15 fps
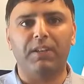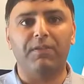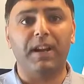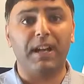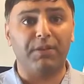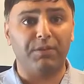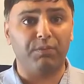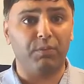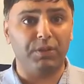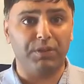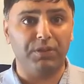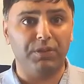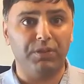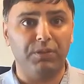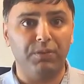around what
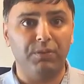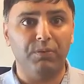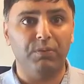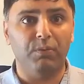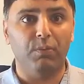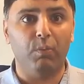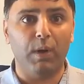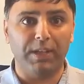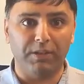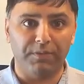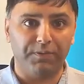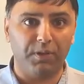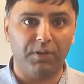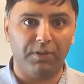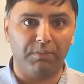you do when
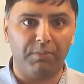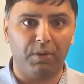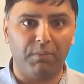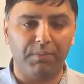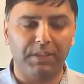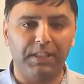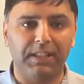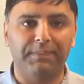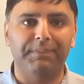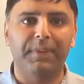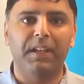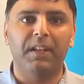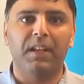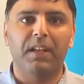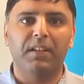you've got the property.
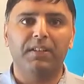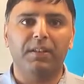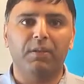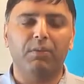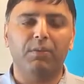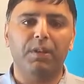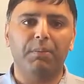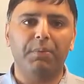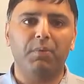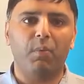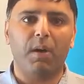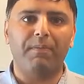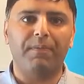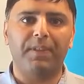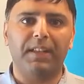So number
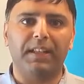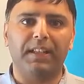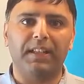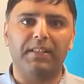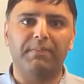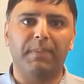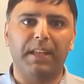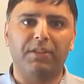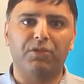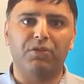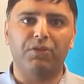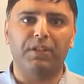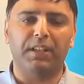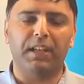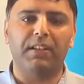one thing is make
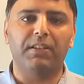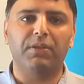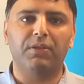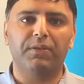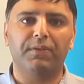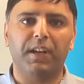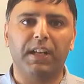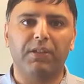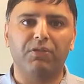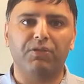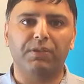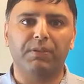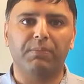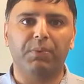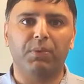sure you get good
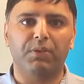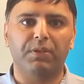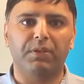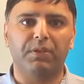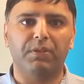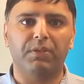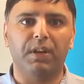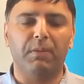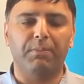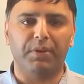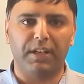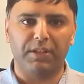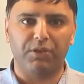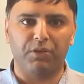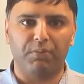financial support to
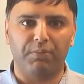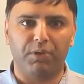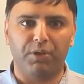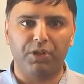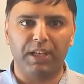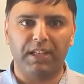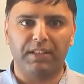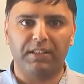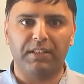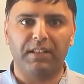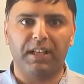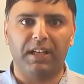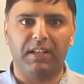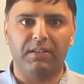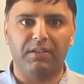appraise your project
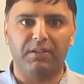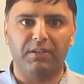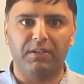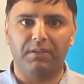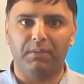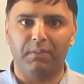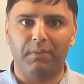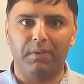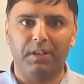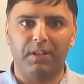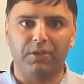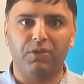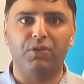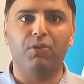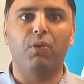and
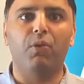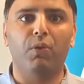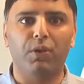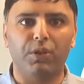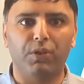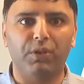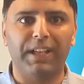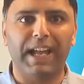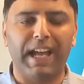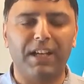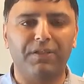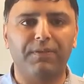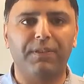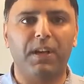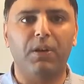ensure your
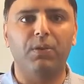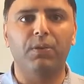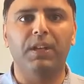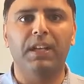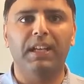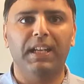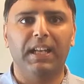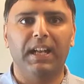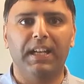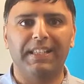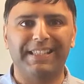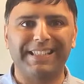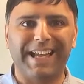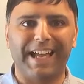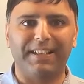cash flow
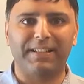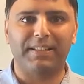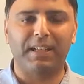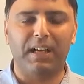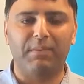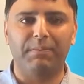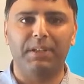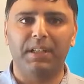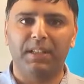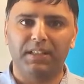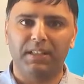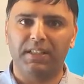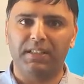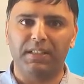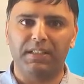stacks up.
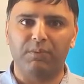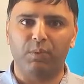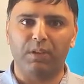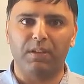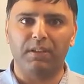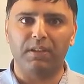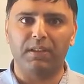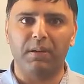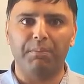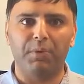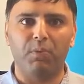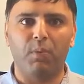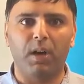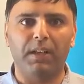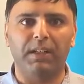This is one of the number
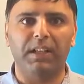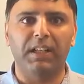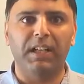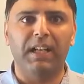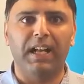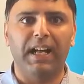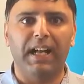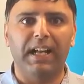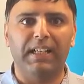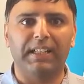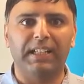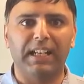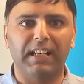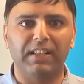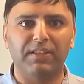one
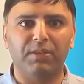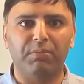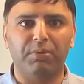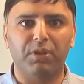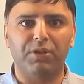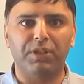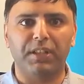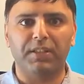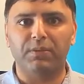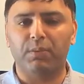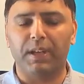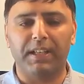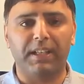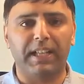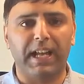killers of projects
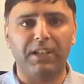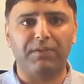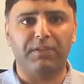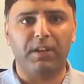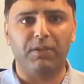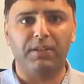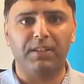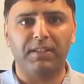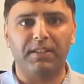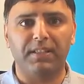where cash flow doesn't